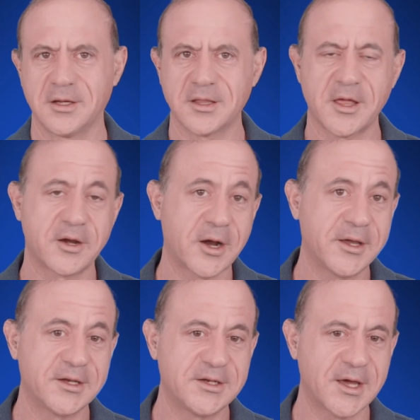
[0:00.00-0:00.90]
Cloud
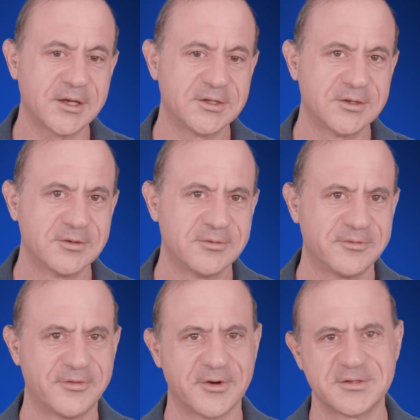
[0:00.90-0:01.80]
architect
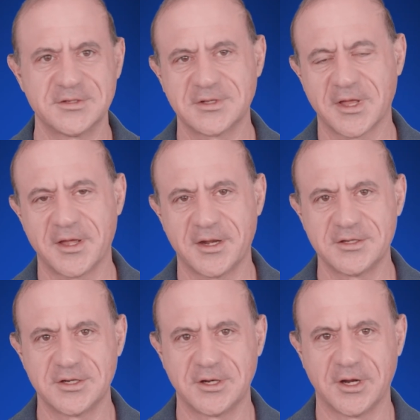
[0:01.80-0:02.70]
versus cloud
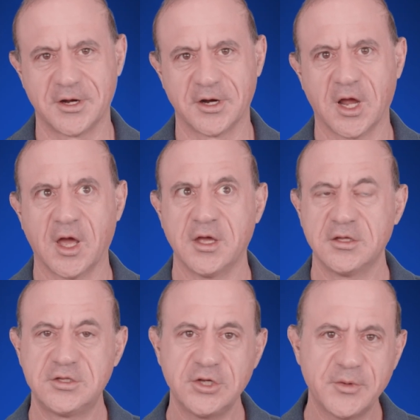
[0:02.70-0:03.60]
engineer.
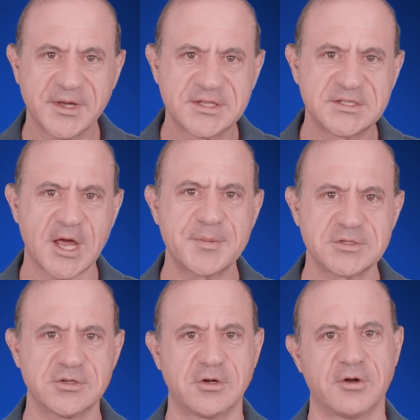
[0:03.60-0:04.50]
Two
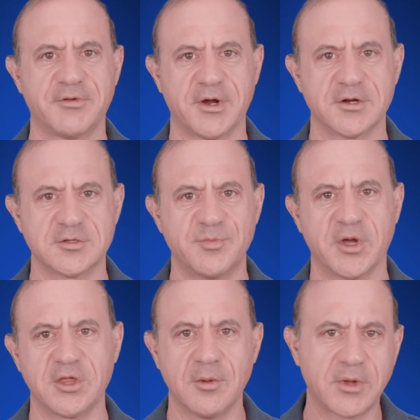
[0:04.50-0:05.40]
exceptional careers,
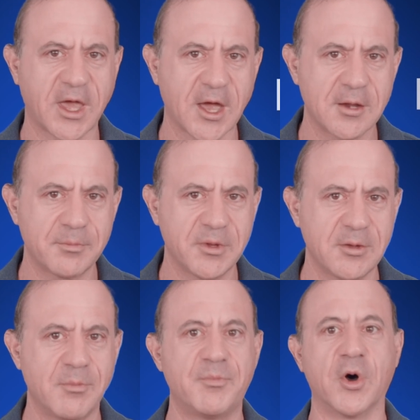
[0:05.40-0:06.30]
but you can't be
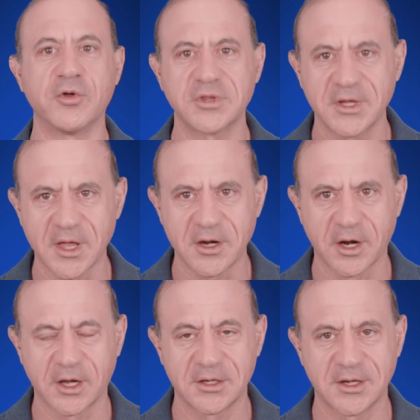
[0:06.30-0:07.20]
both a cloud
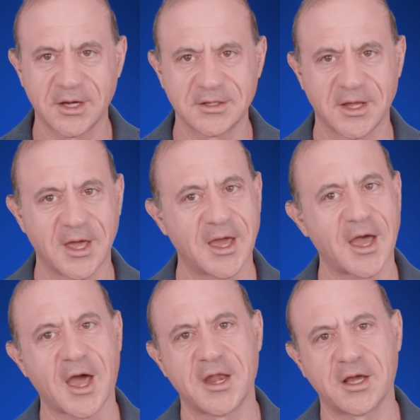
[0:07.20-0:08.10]
architect
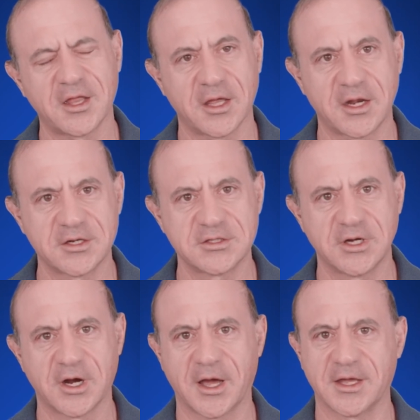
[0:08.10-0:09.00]
and a cloud
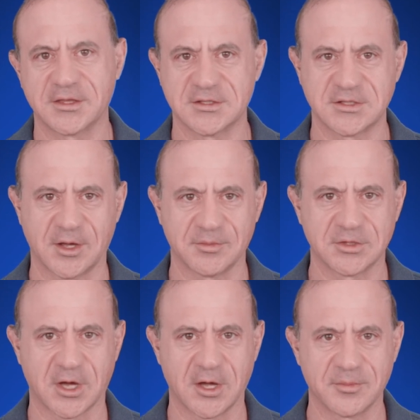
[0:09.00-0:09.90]
engineer at the same
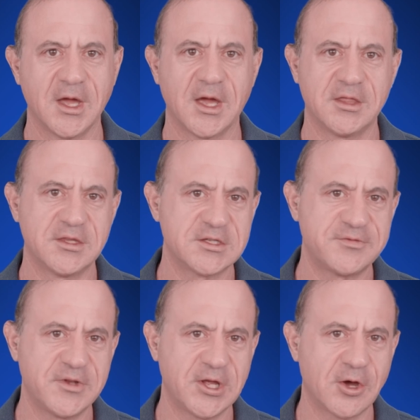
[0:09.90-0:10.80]
time. In this
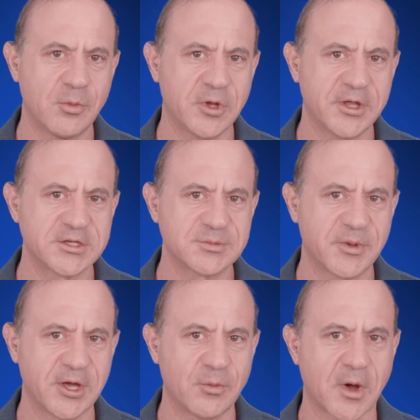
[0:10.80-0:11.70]
video, we'll
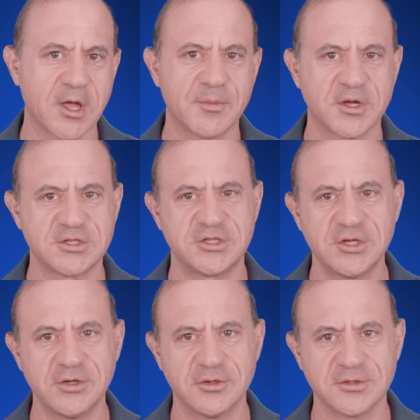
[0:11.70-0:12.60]
explain why you must
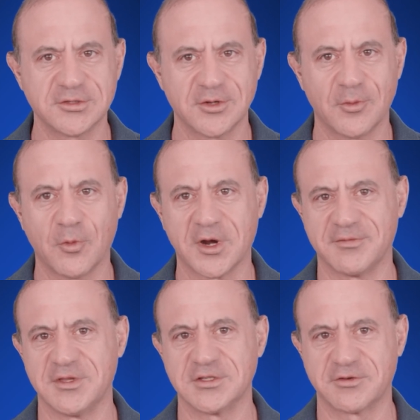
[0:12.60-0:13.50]
choose one
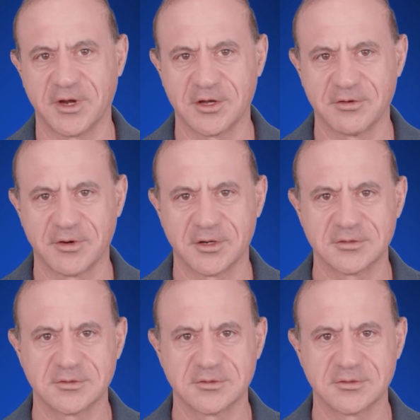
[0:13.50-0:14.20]
of these great careers.